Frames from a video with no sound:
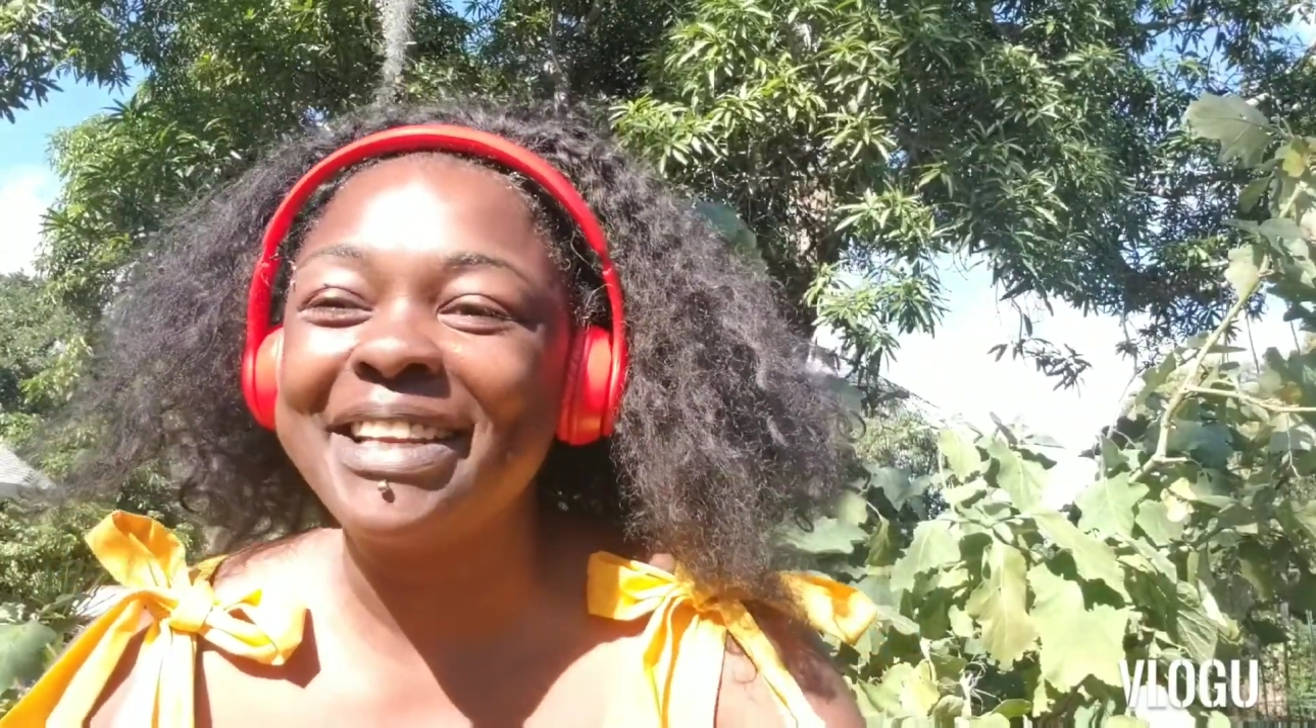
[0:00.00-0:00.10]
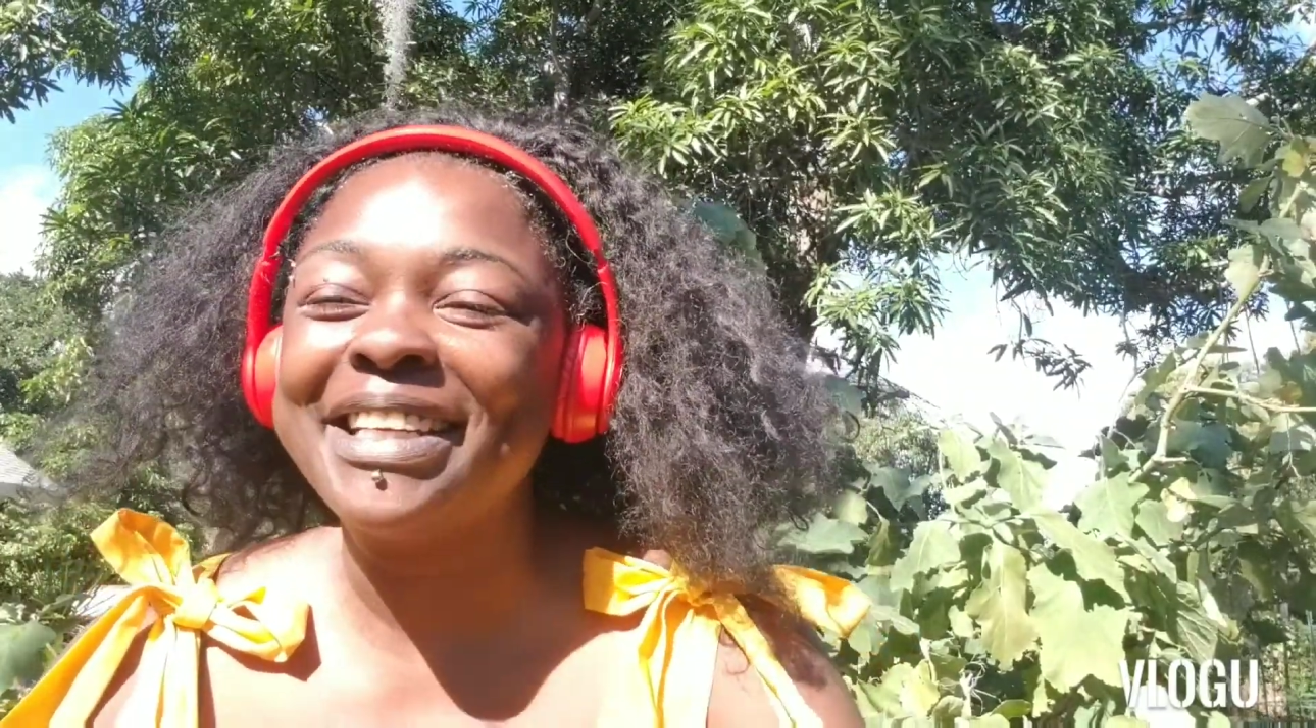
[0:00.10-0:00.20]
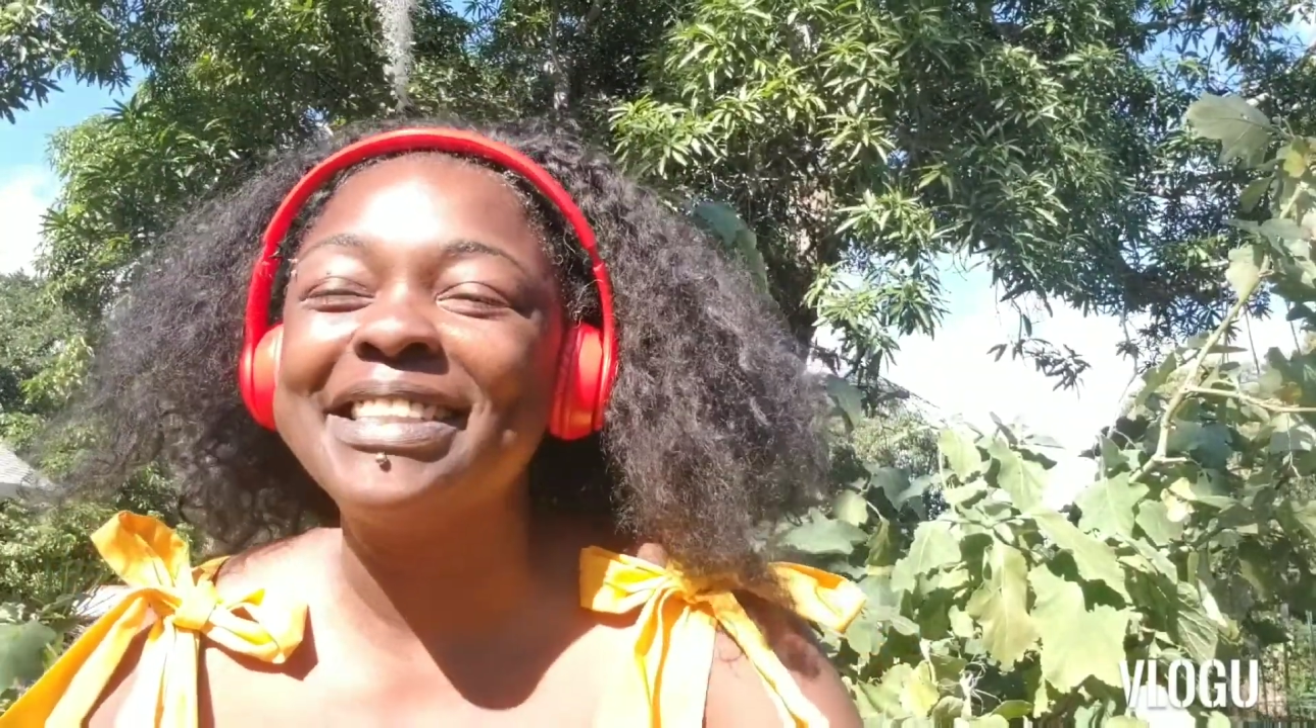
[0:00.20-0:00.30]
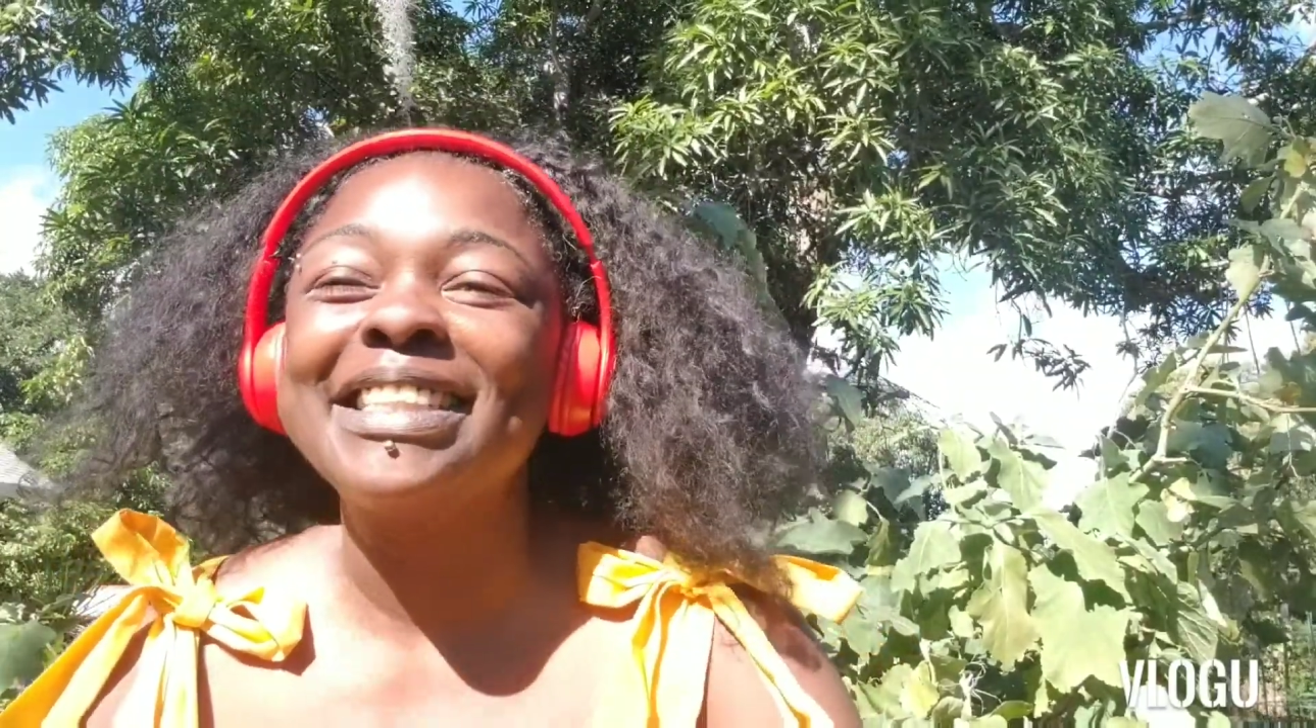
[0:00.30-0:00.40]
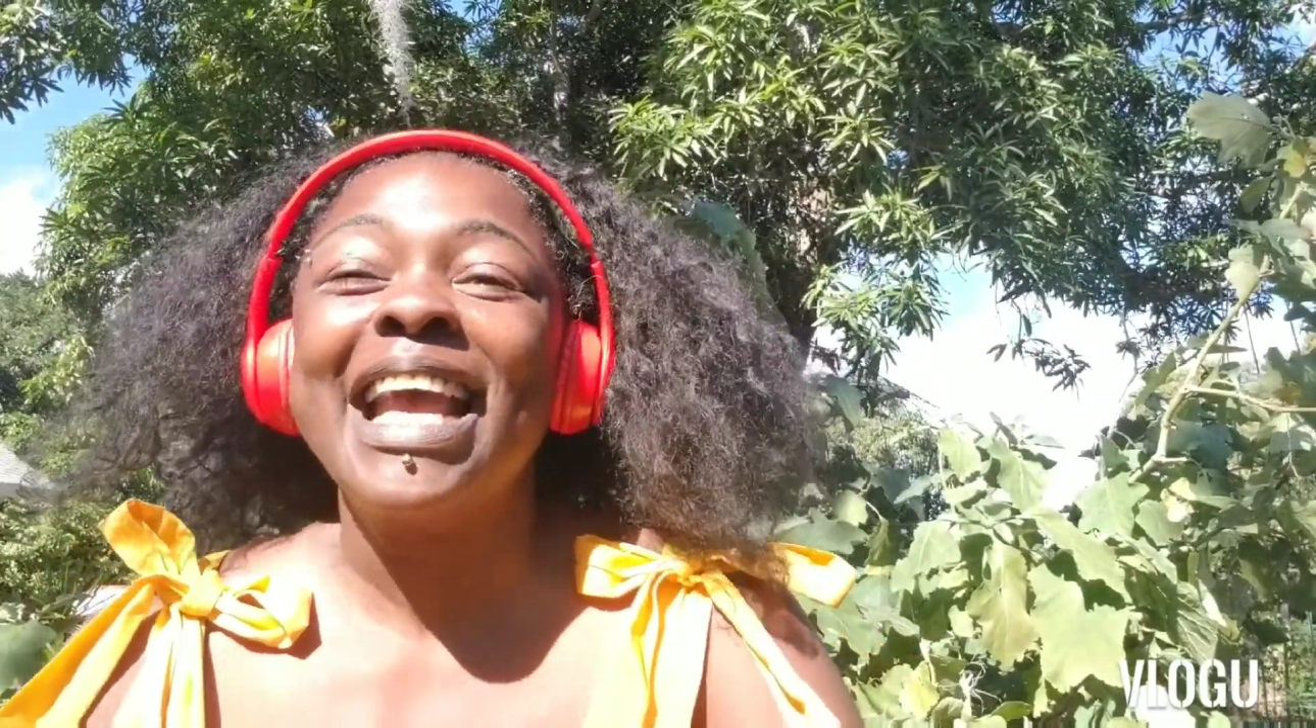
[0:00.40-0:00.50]

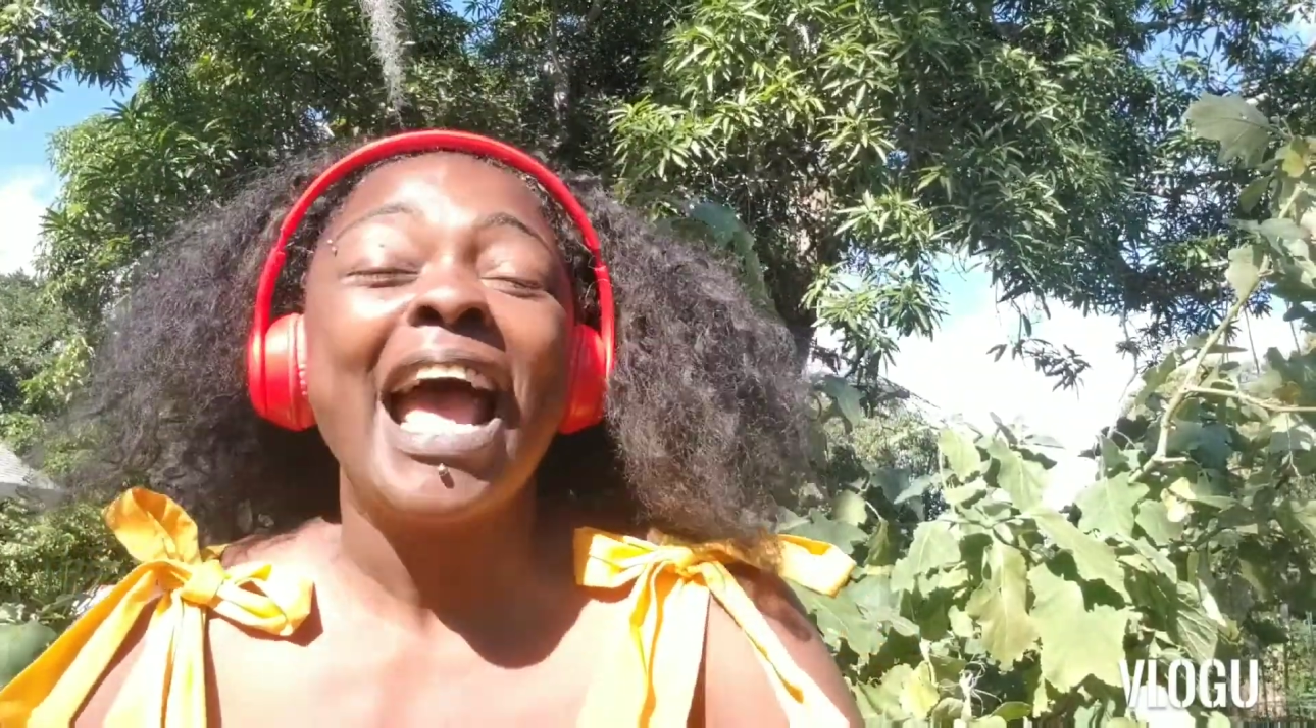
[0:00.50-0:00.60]
because